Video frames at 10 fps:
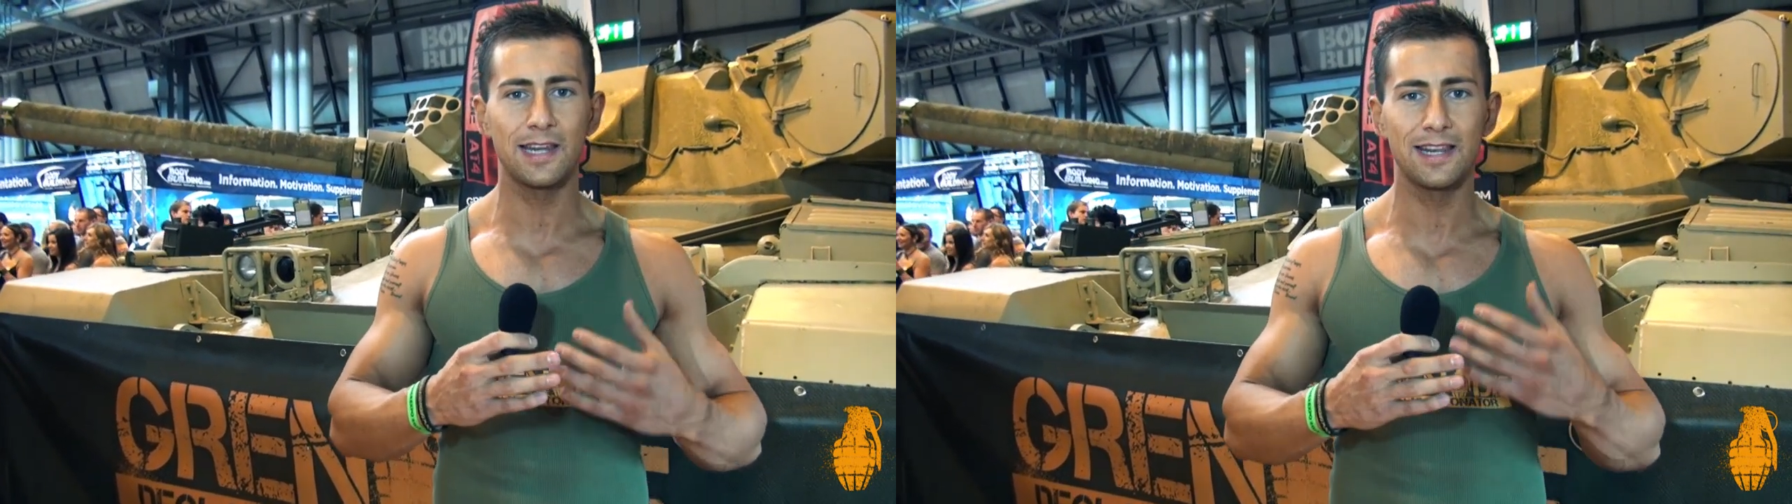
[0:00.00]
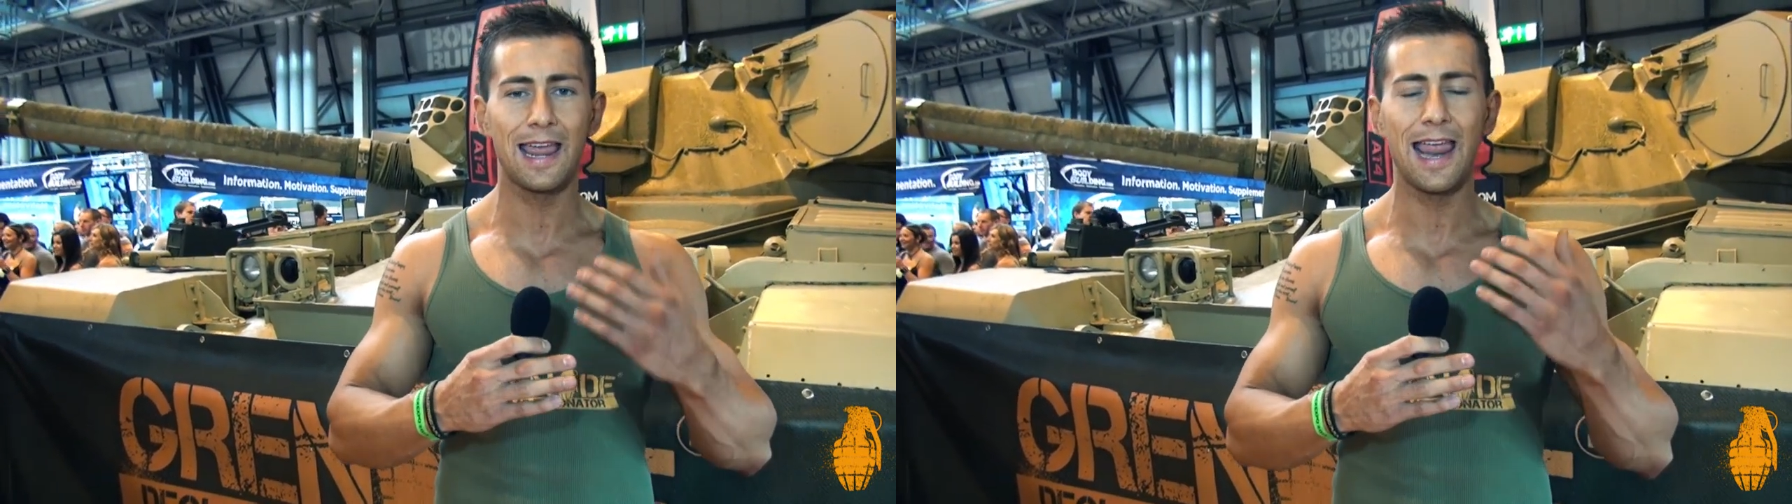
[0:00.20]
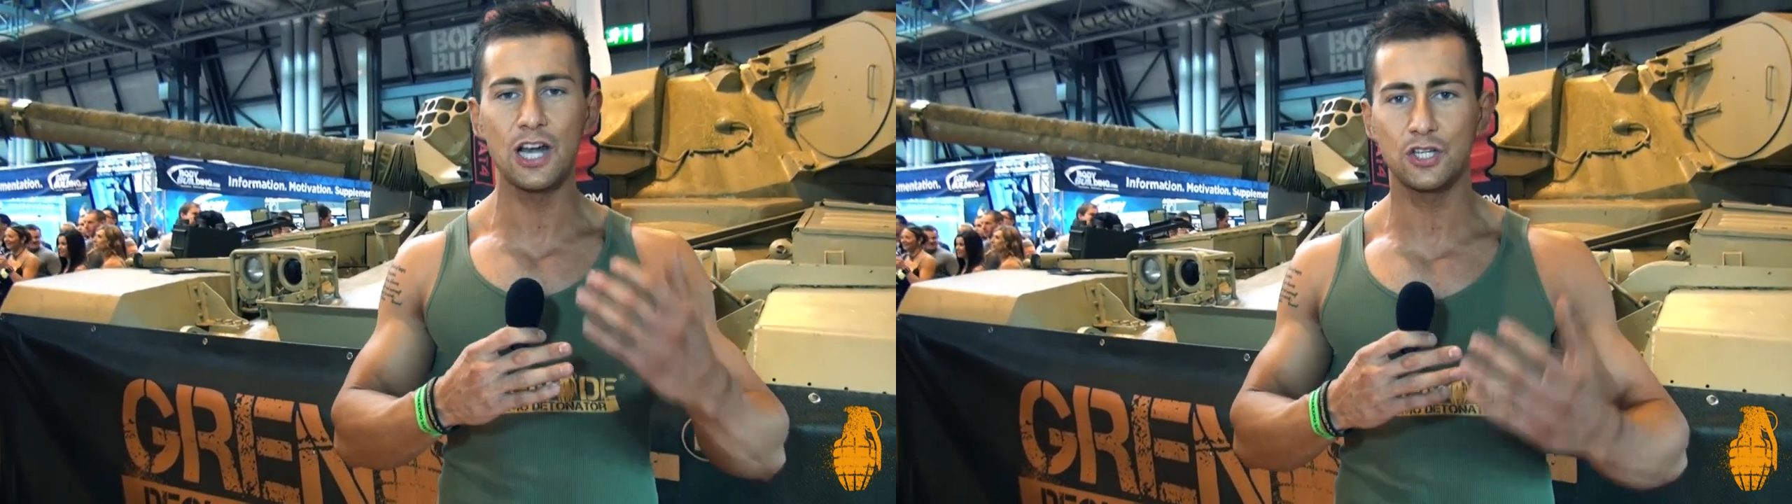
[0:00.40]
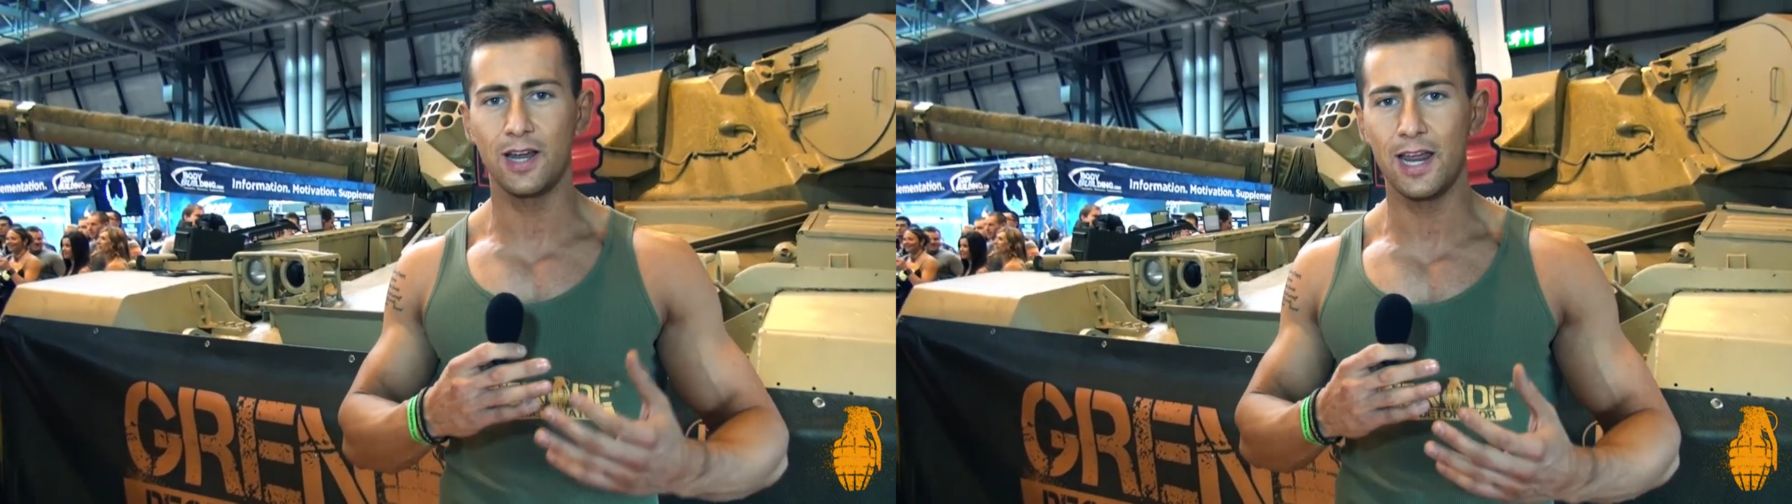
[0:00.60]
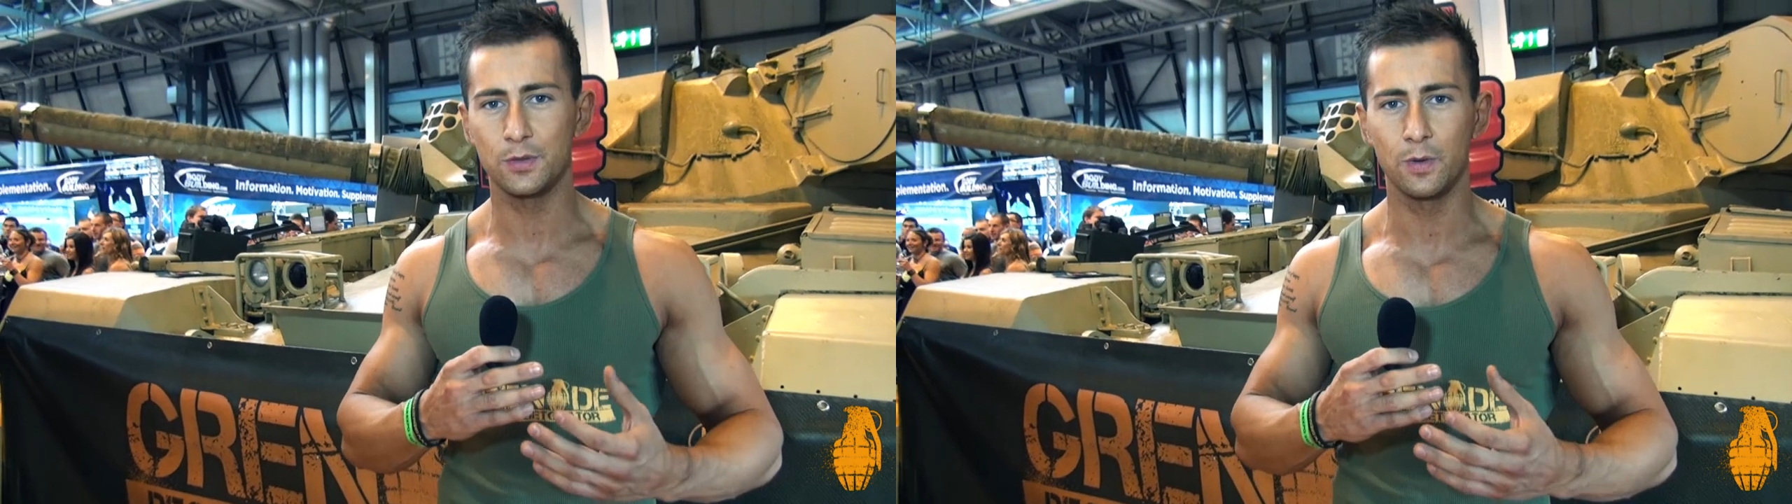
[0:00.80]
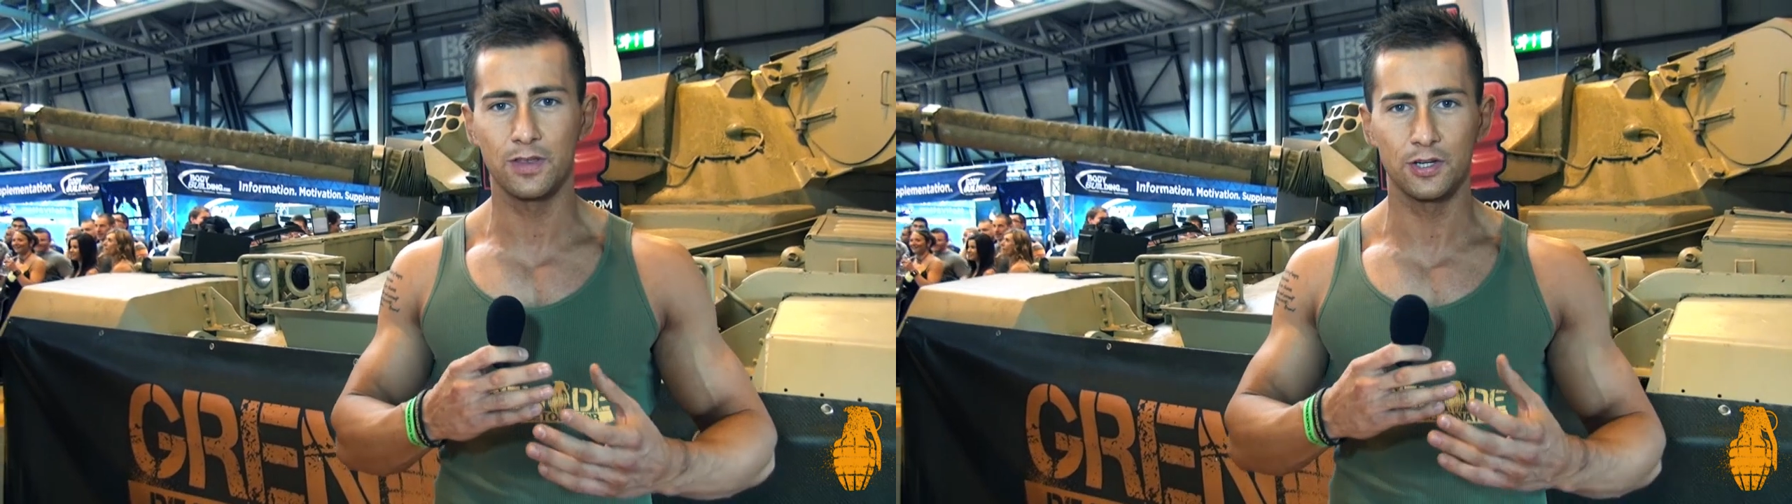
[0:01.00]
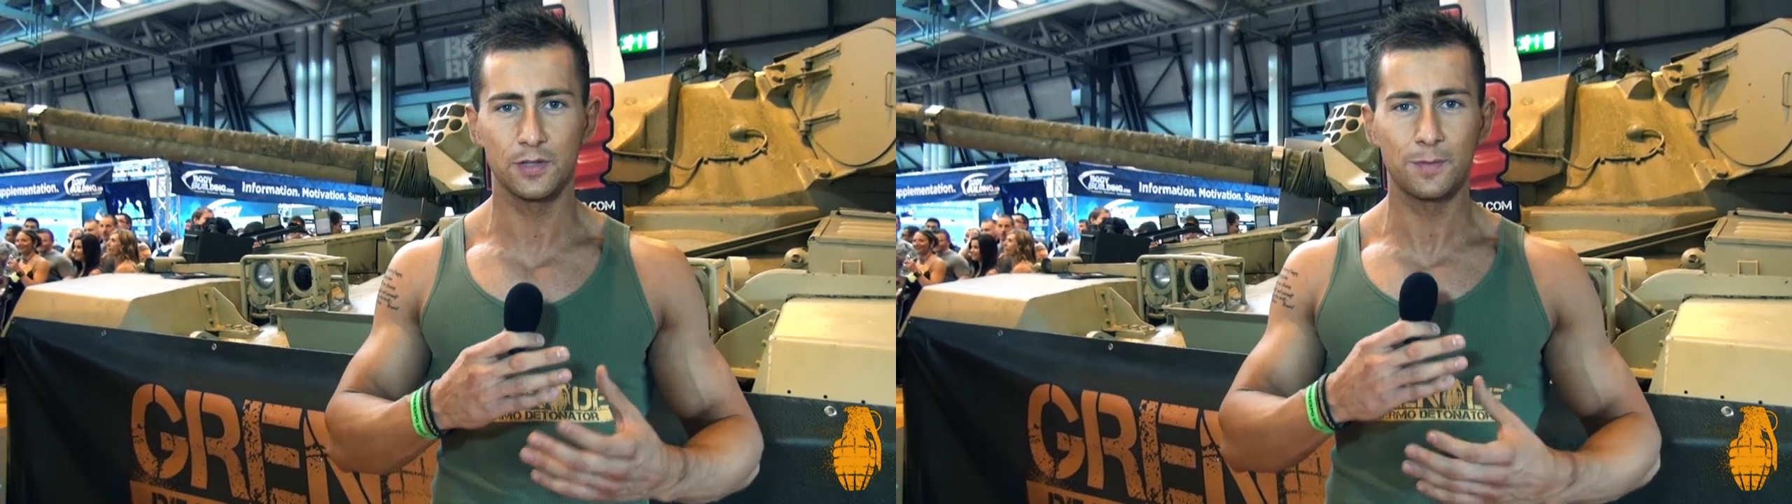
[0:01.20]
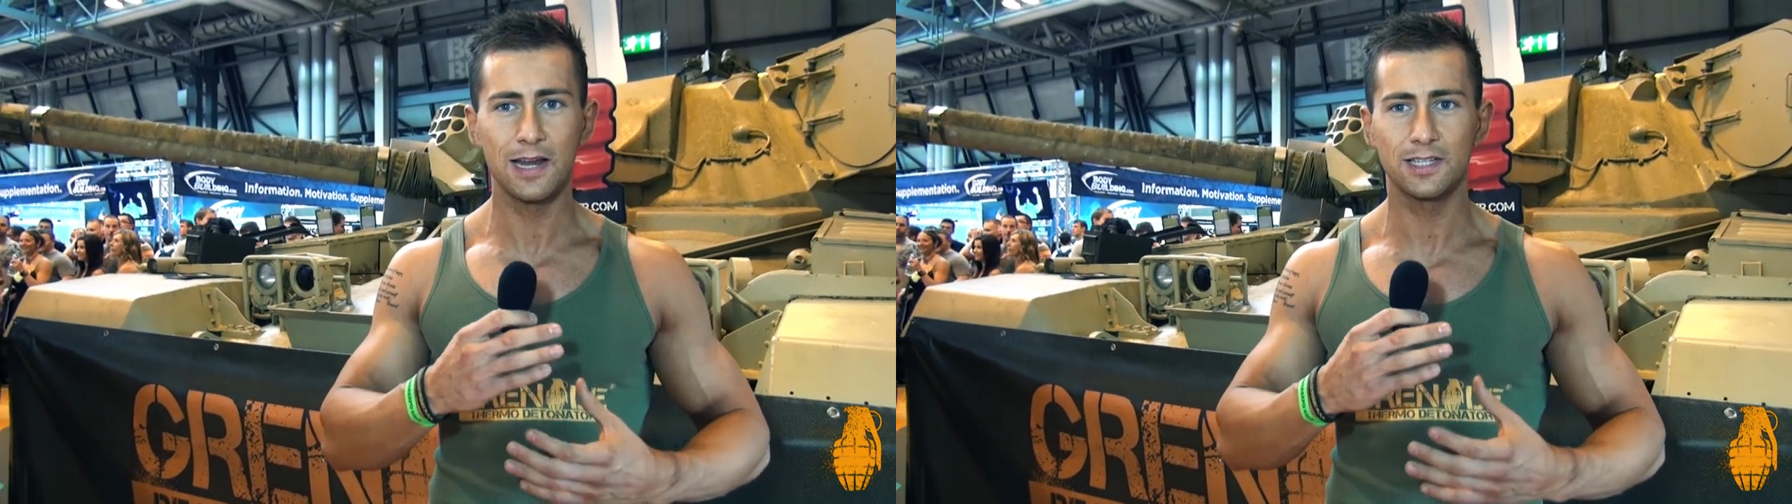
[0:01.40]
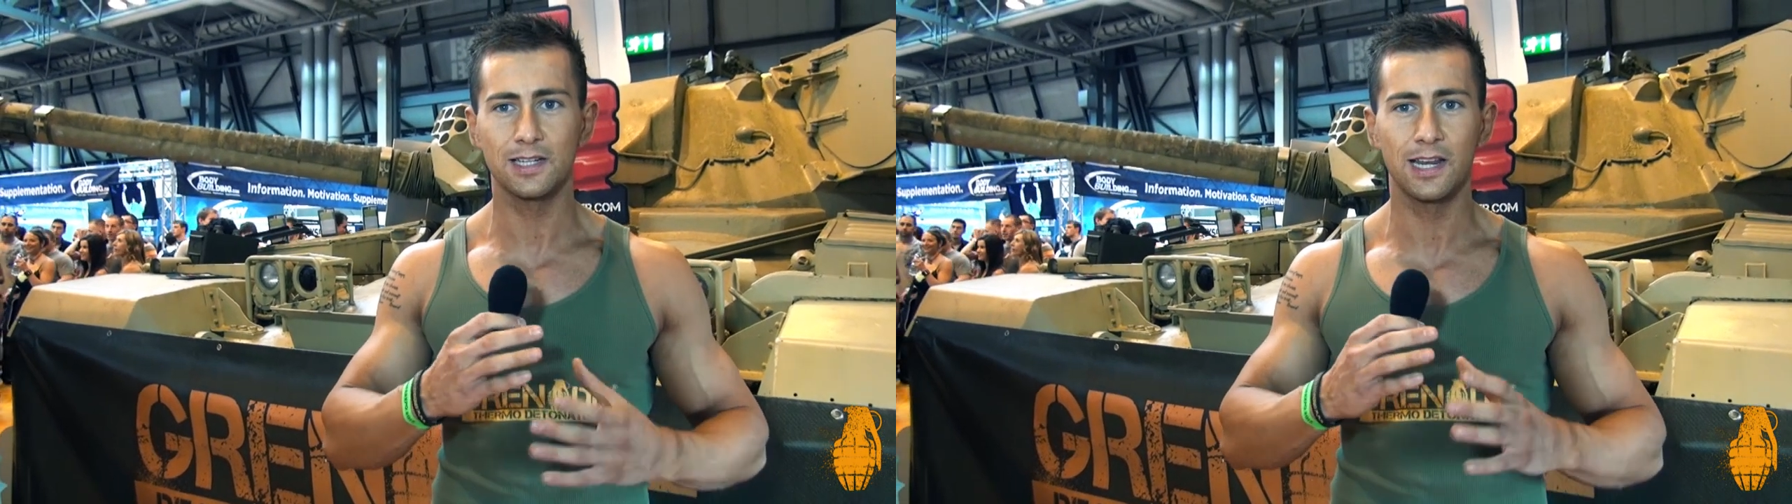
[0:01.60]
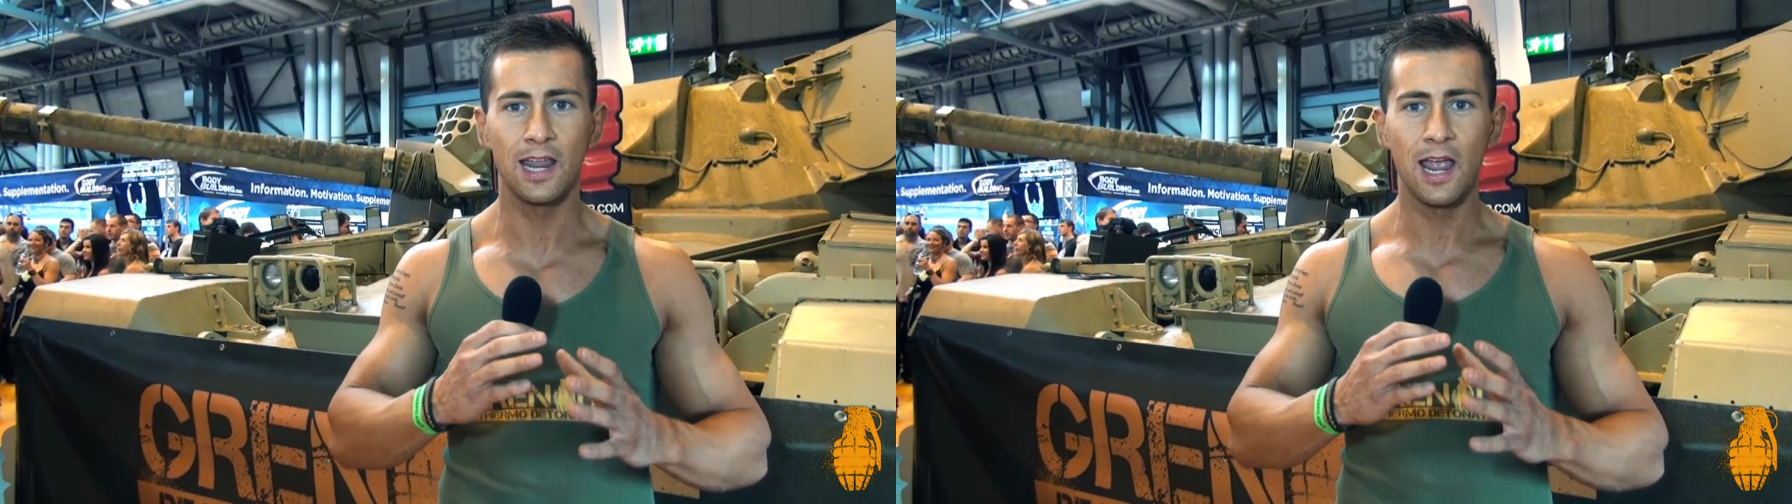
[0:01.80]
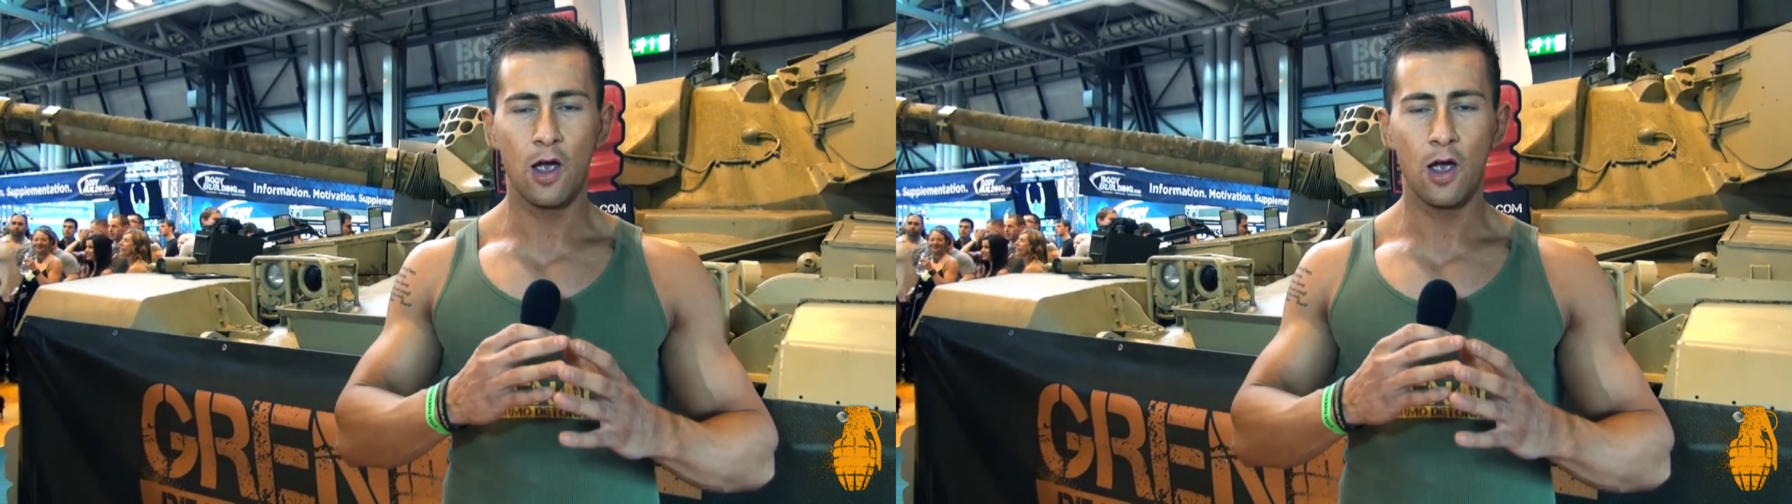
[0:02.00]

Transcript: get that extra edge with and just basically